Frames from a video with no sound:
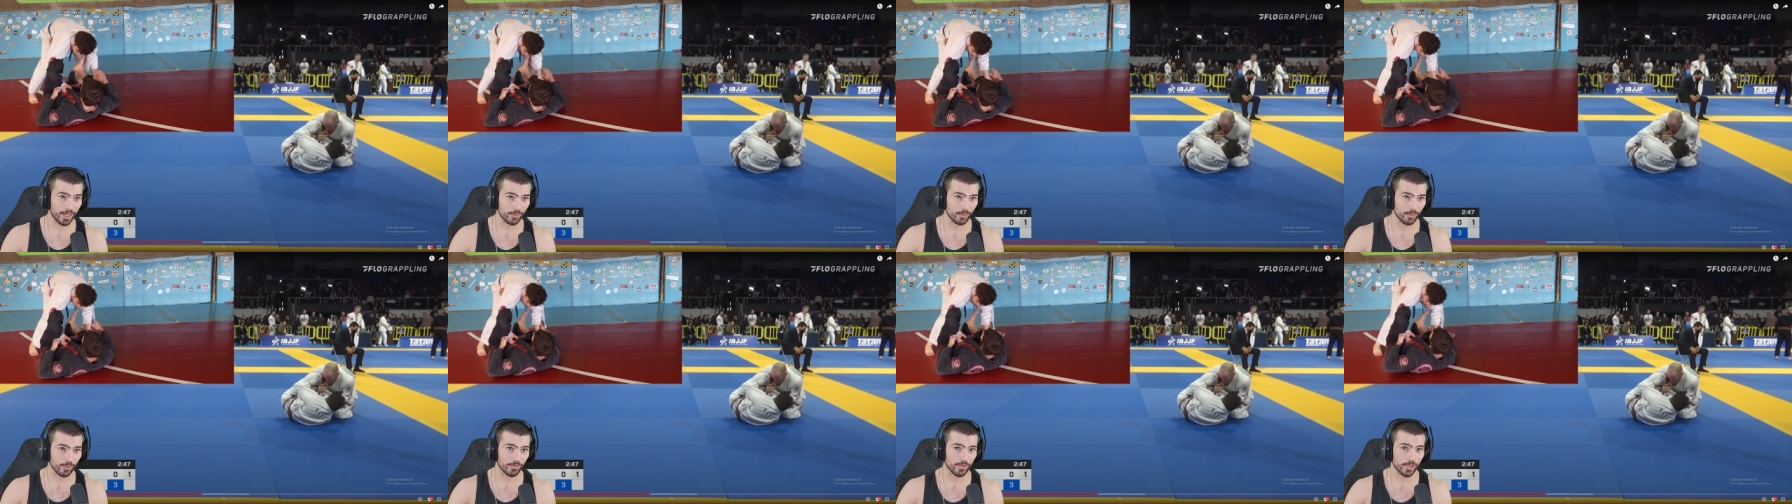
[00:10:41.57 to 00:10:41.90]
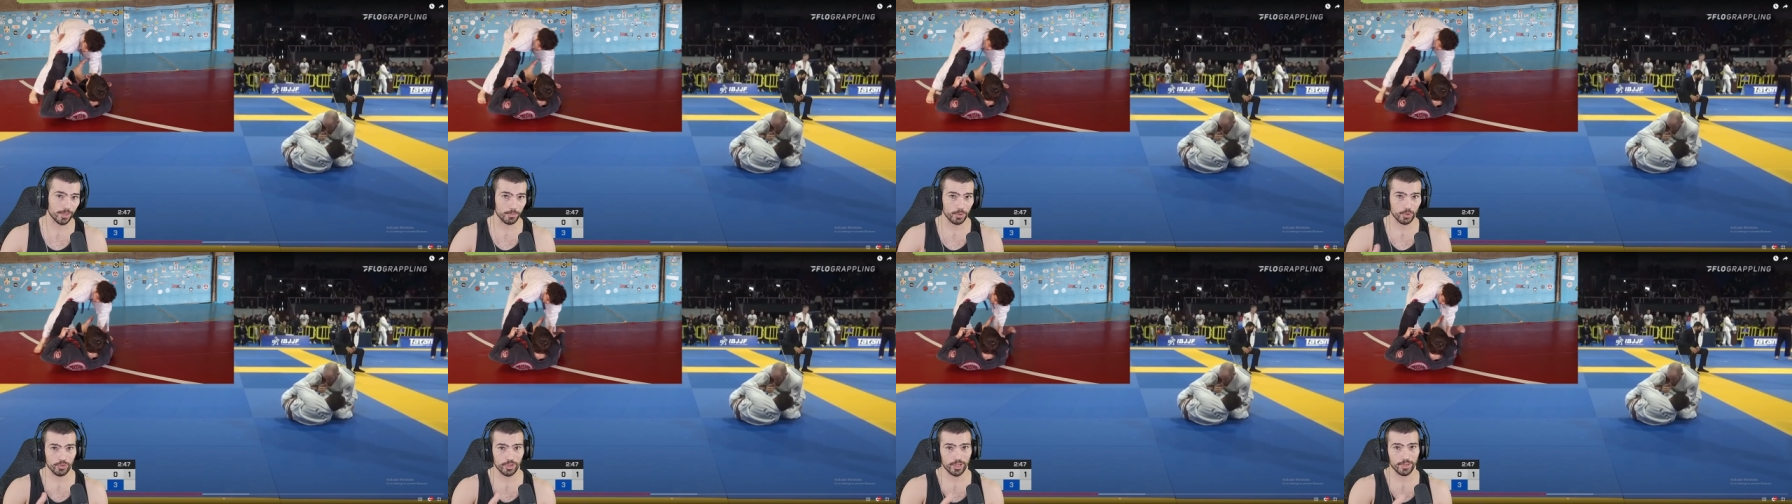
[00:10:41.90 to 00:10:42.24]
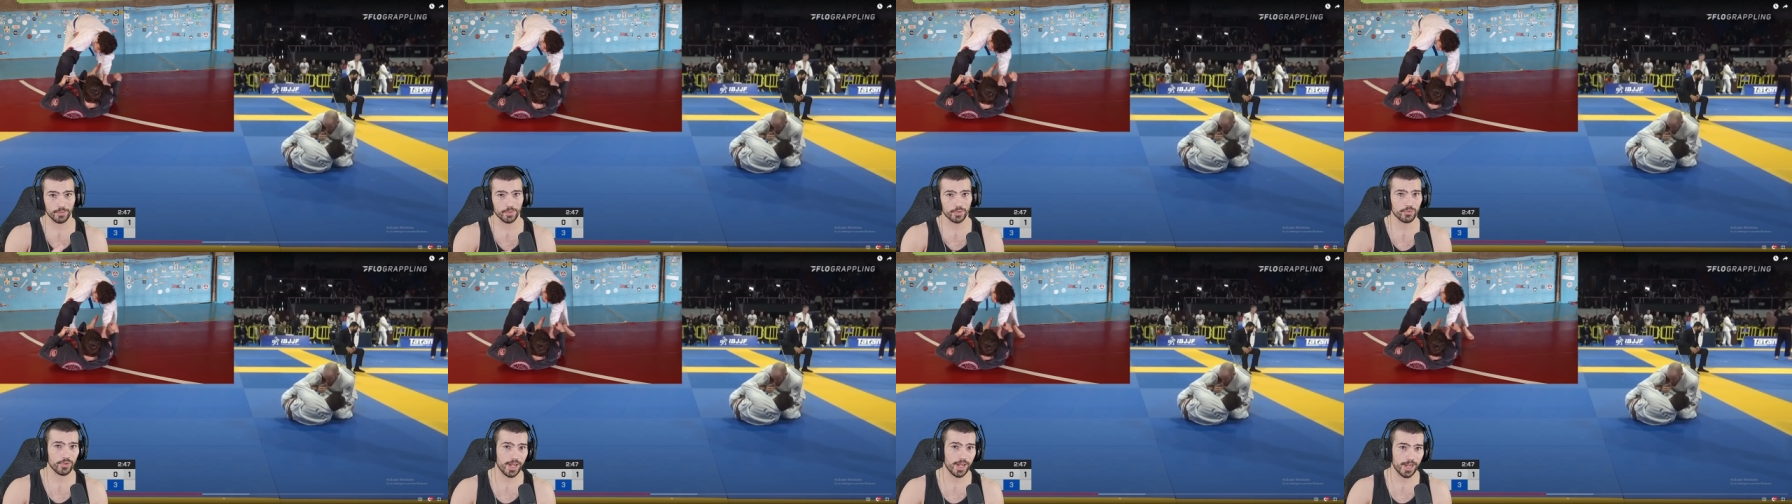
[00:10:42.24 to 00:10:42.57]
so every time you try to
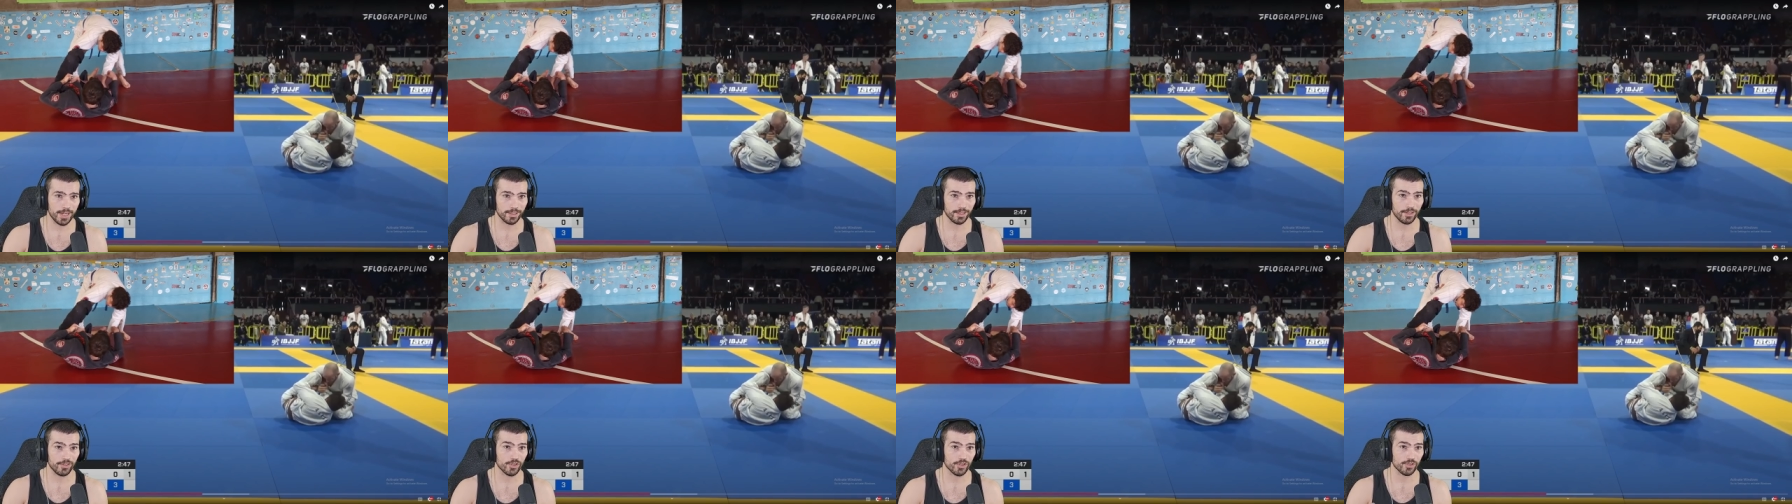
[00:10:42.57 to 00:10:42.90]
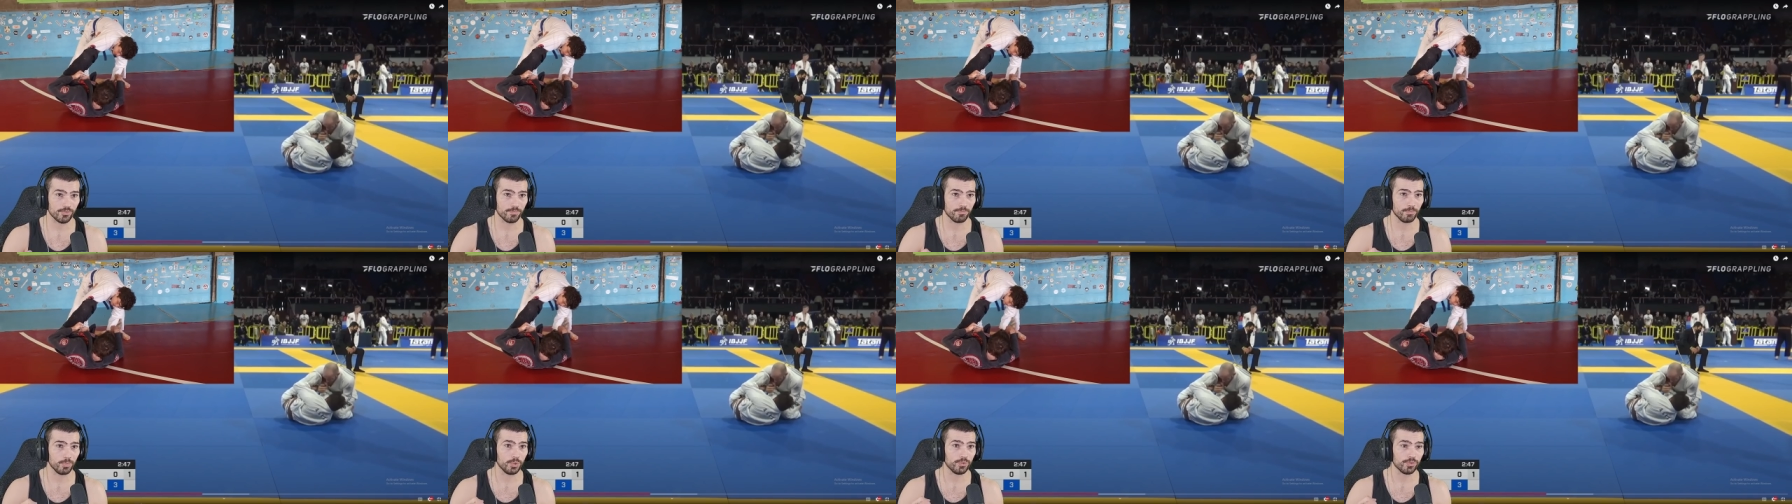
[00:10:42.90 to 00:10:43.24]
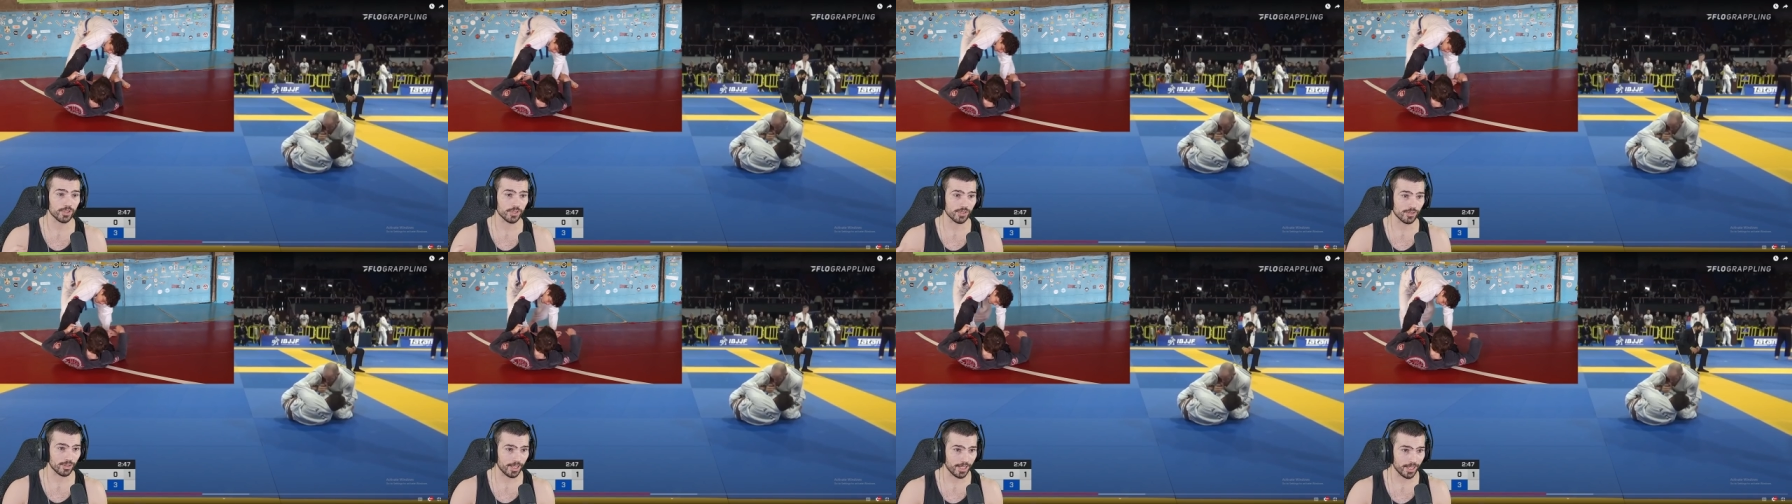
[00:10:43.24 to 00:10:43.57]
retract, it just moves
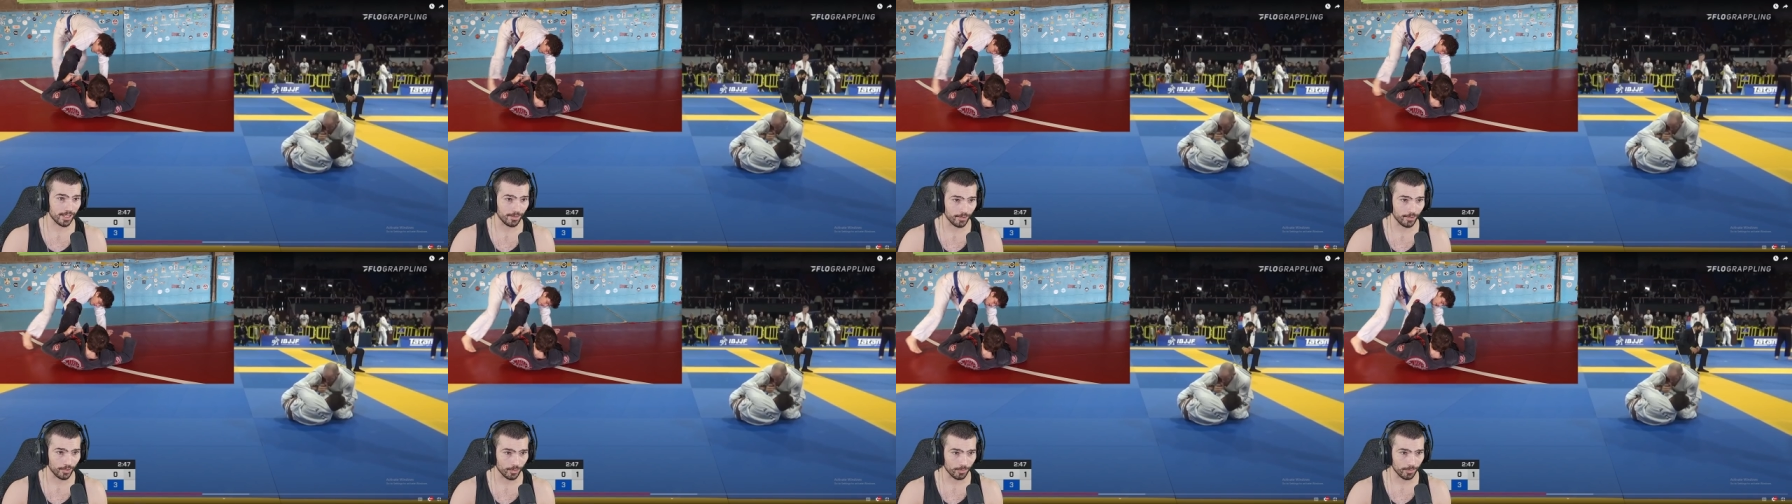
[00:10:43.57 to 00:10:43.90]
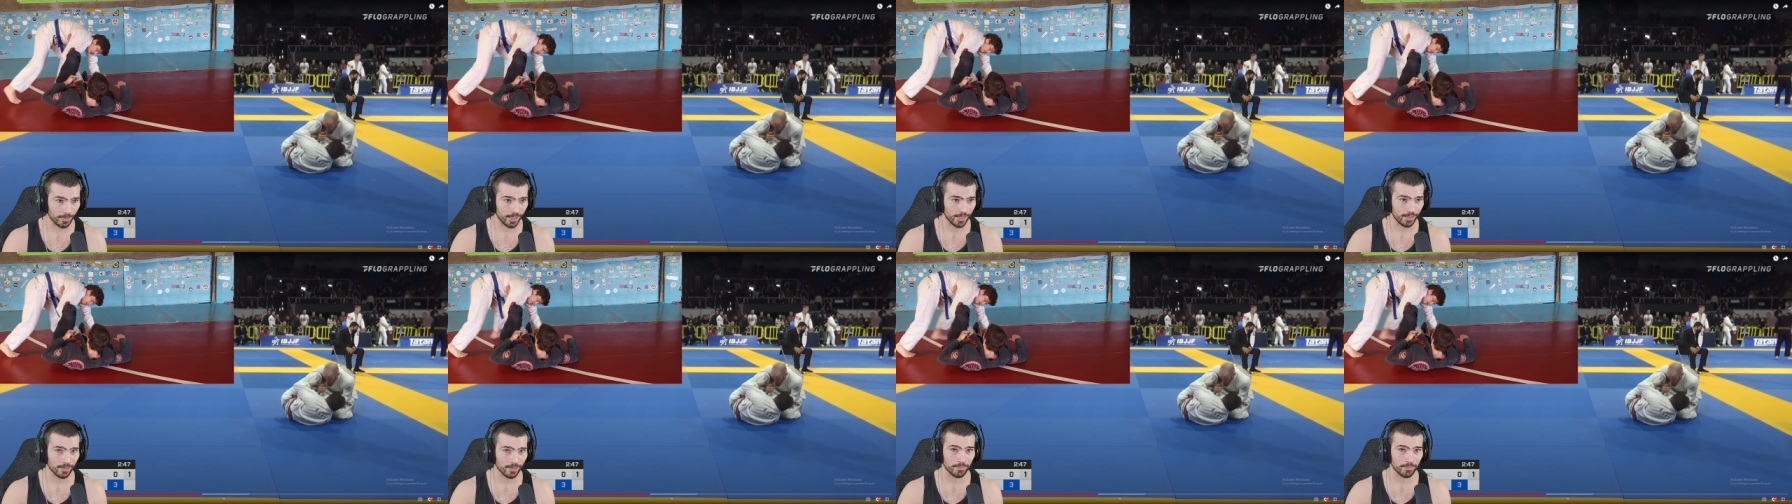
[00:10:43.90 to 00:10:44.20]
his leg a little bit.